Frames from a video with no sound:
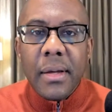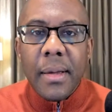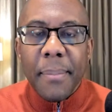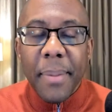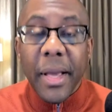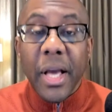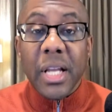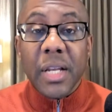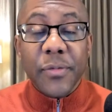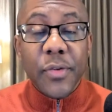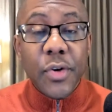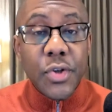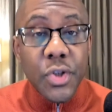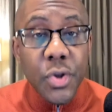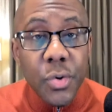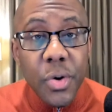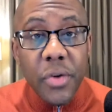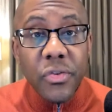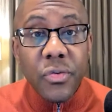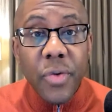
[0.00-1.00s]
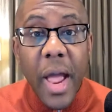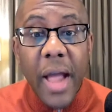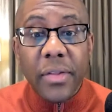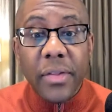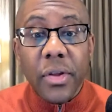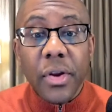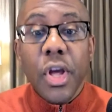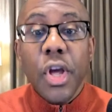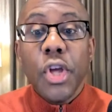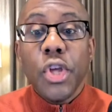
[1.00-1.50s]
Because if you're too
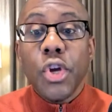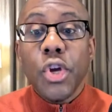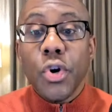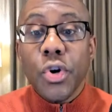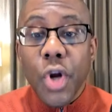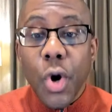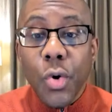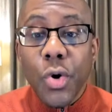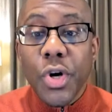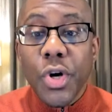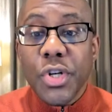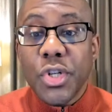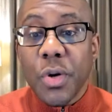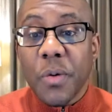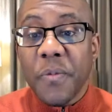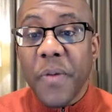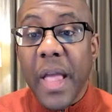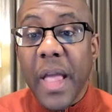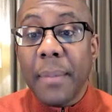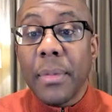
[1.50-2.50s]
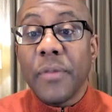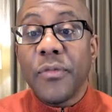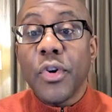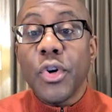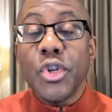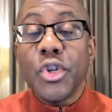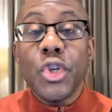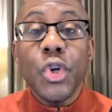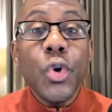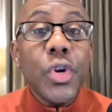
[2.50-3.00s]
distracted, you're no good to your family. If
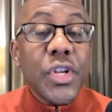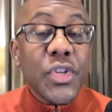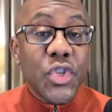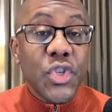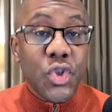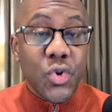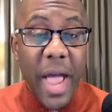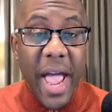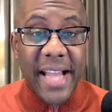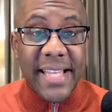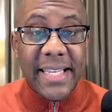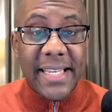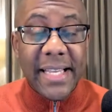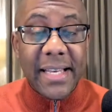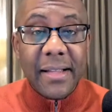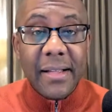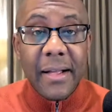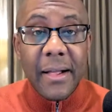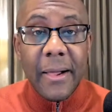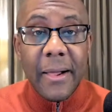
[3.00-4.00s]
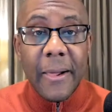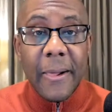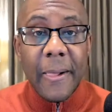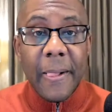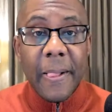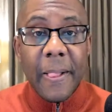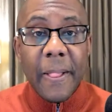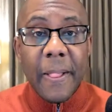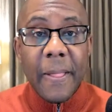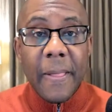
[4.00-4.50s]
you're too distracted,
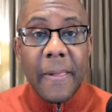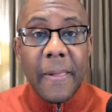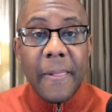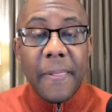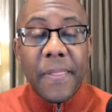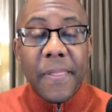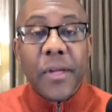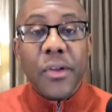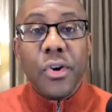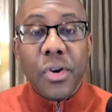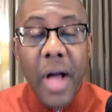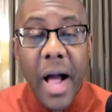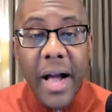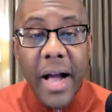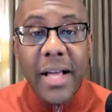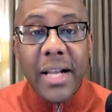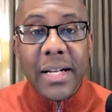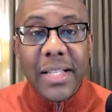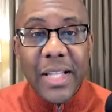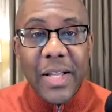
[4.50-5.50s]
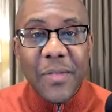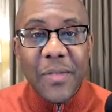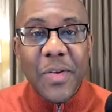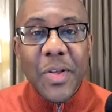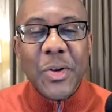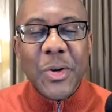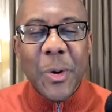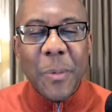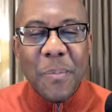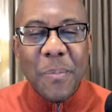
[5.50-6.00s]
then you're not going to live
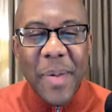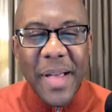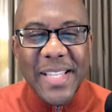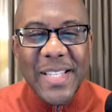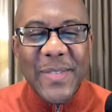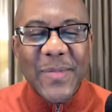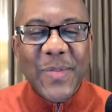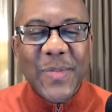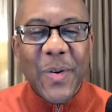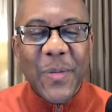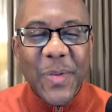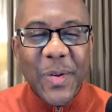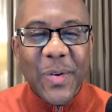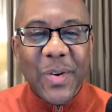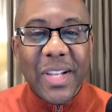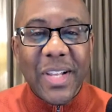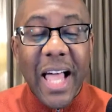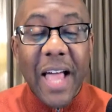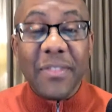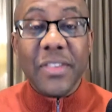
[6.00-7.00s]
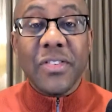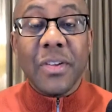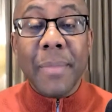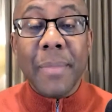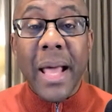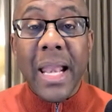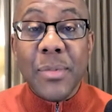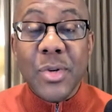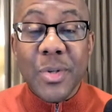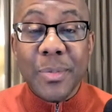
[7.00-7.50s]
your best fulfilled life. Listen,
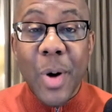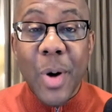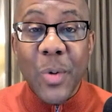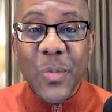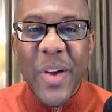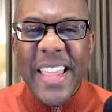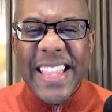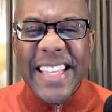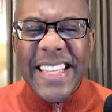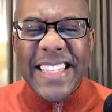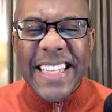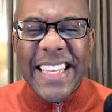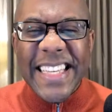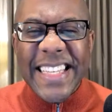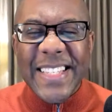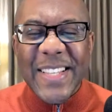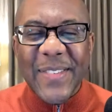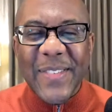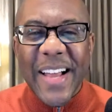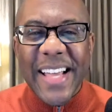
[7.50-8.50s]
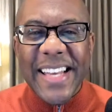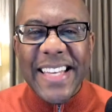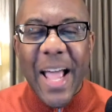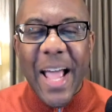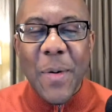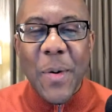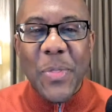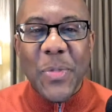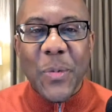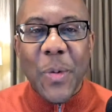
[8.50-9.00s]
my name is Ramon Ray. This is The
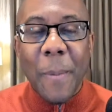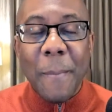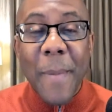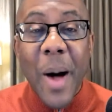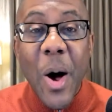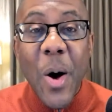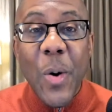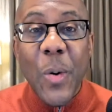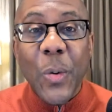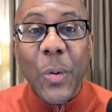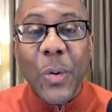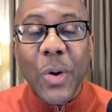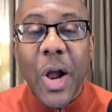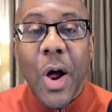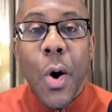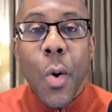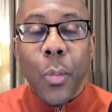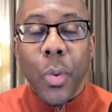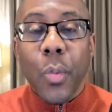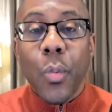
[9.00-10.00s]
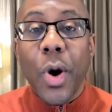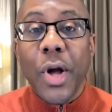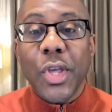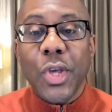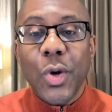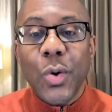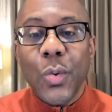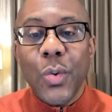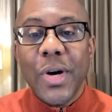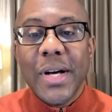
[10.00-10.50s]
Rundown with Ramon. We want
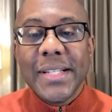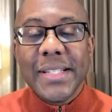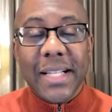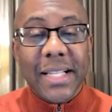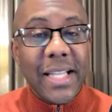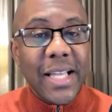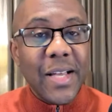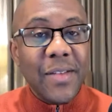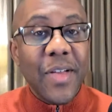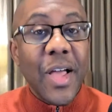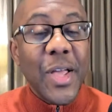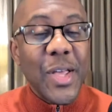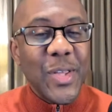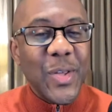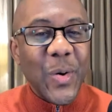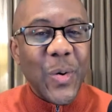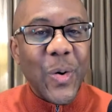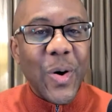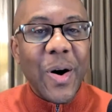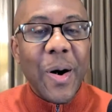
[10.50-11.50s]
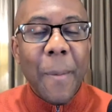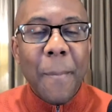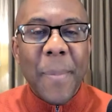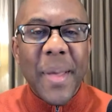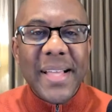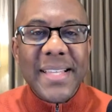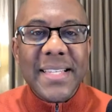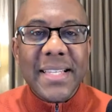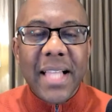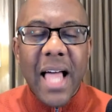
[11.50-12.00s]
you to live your
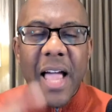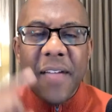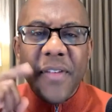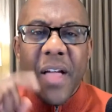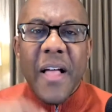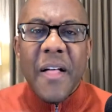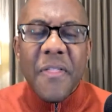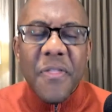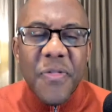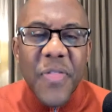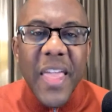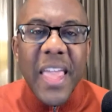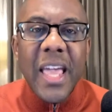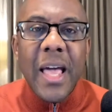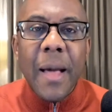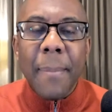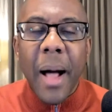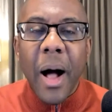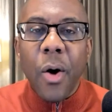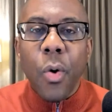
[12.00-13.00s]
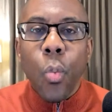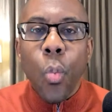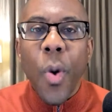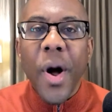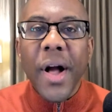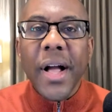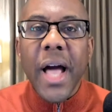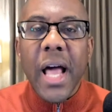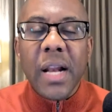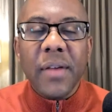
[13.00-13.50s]
best life. Think about
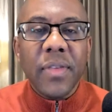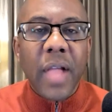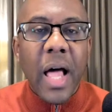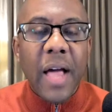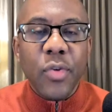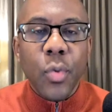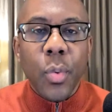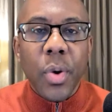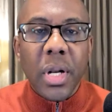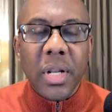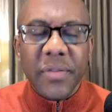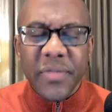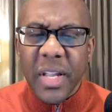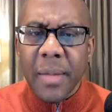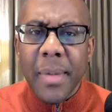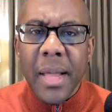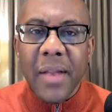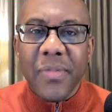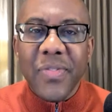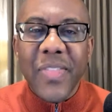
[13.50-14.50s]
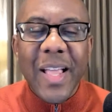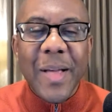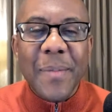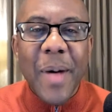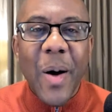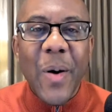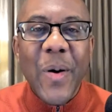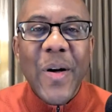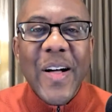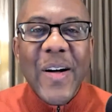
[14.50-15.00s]
what kind of life you want to live. Take a minute. Think
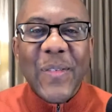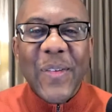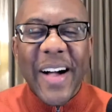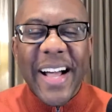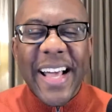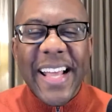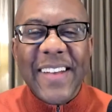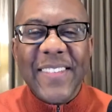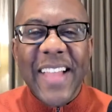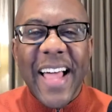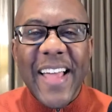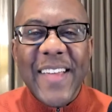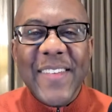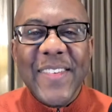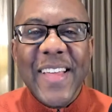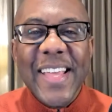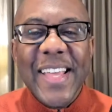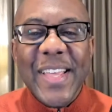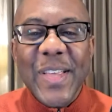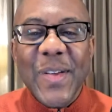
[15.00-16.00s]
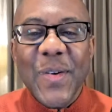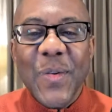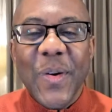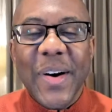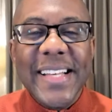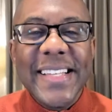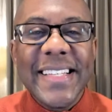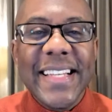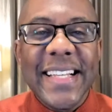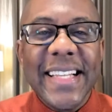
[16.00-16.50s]
about what kind of life you
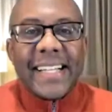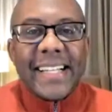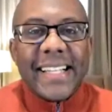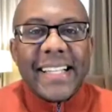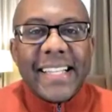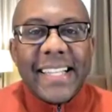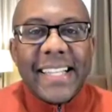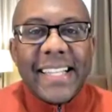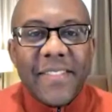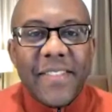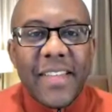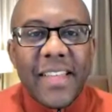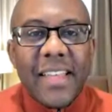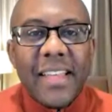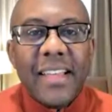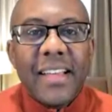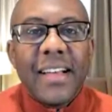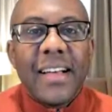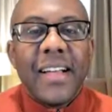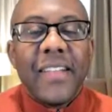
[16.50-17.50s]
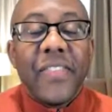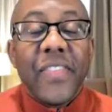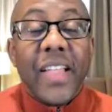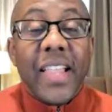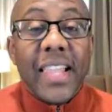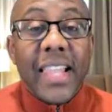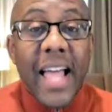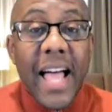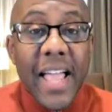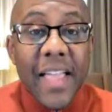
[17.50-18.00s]
want to live. Living the
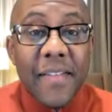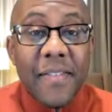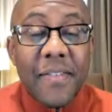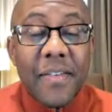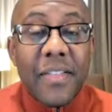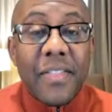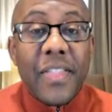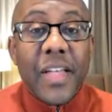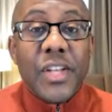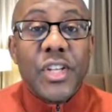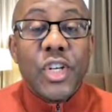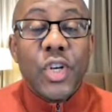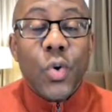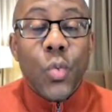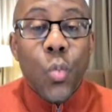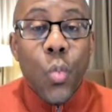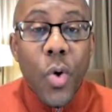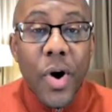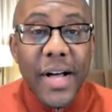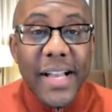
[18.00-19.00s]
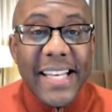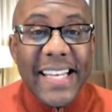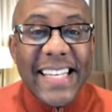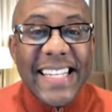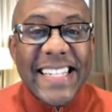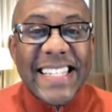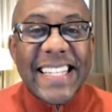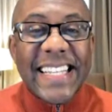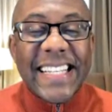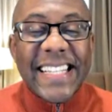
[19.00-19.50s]
life that you
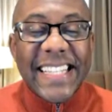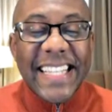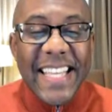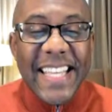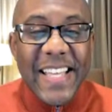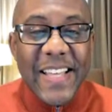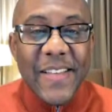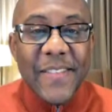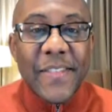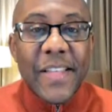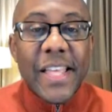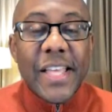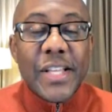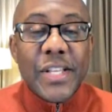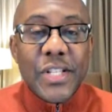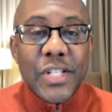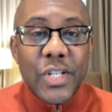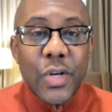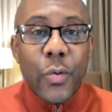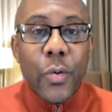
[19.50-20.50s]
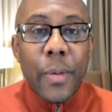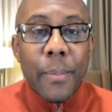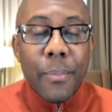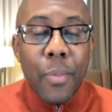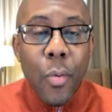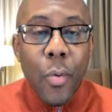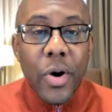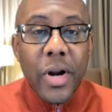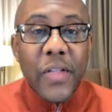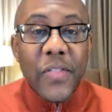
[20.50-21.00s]
want to live is so
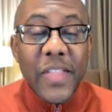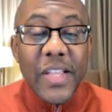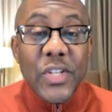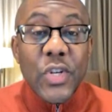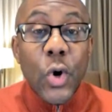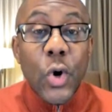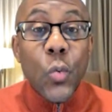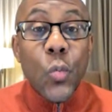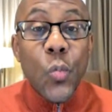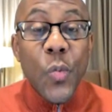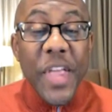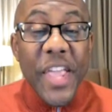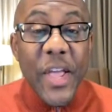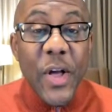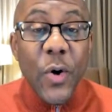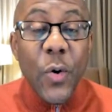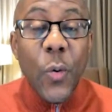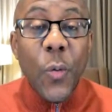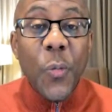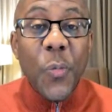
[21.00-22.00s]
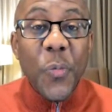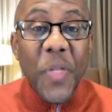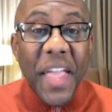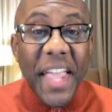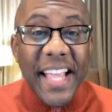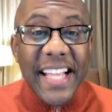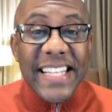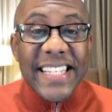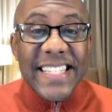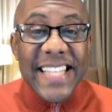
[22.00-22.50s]
important. And these are real
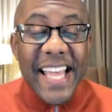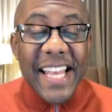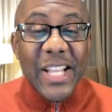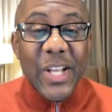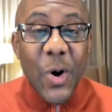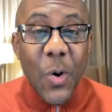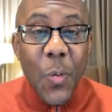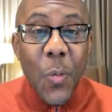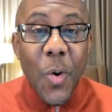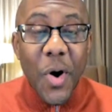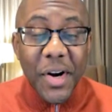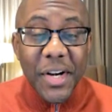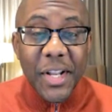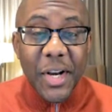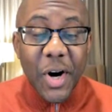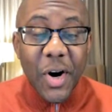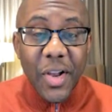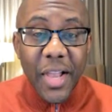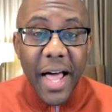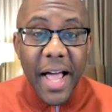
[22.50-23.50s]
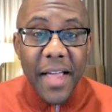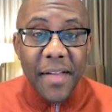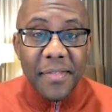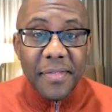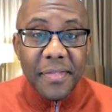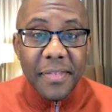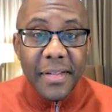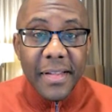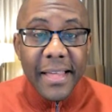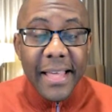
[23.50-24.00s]
things that go on in our
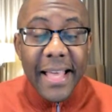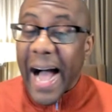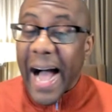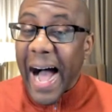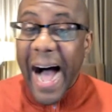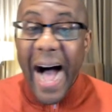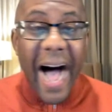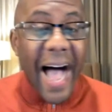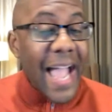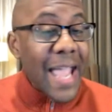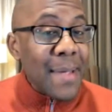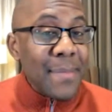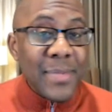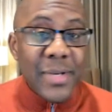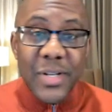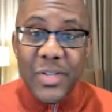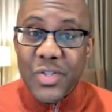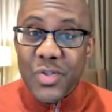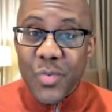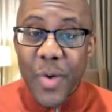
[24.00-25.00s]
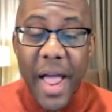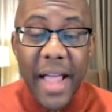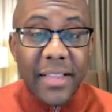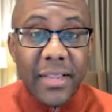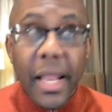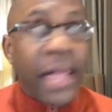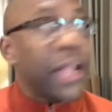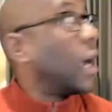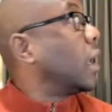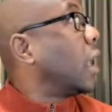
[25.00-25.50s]
life. I'm
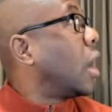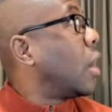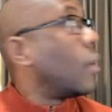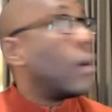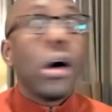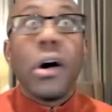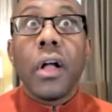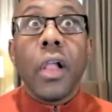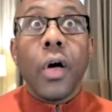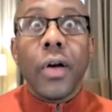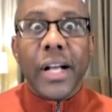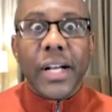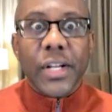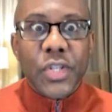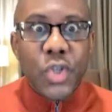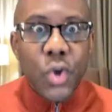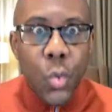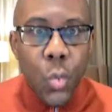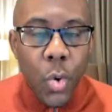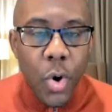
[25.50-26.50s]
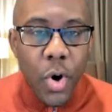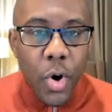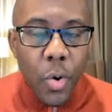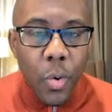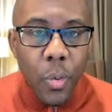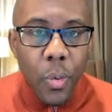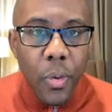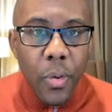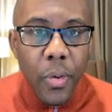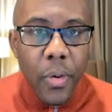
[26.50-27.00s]
distracted, like hello, like a
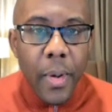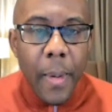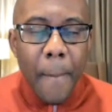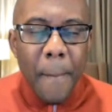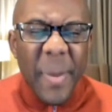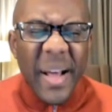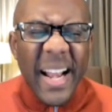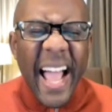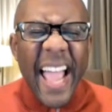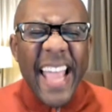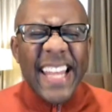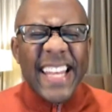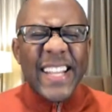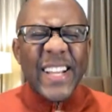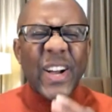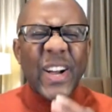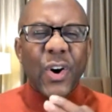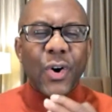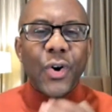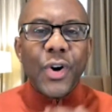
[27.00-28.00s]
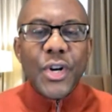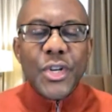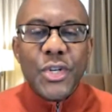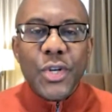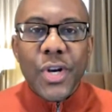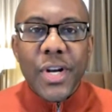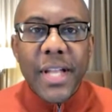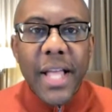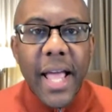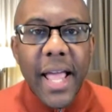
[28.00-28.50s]
squirrel. But I encourage
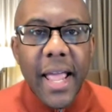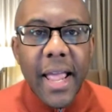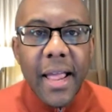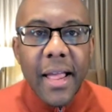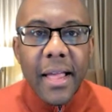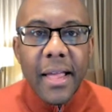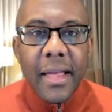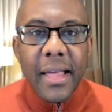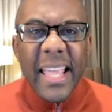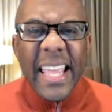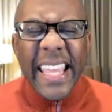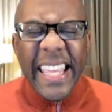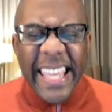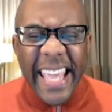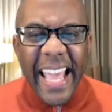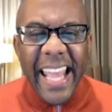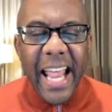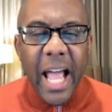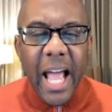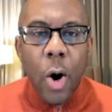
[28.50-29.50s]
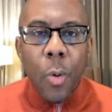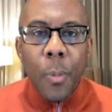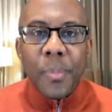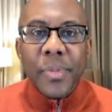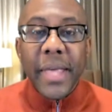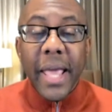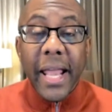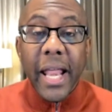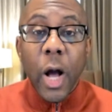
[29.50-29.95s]
you today, get help.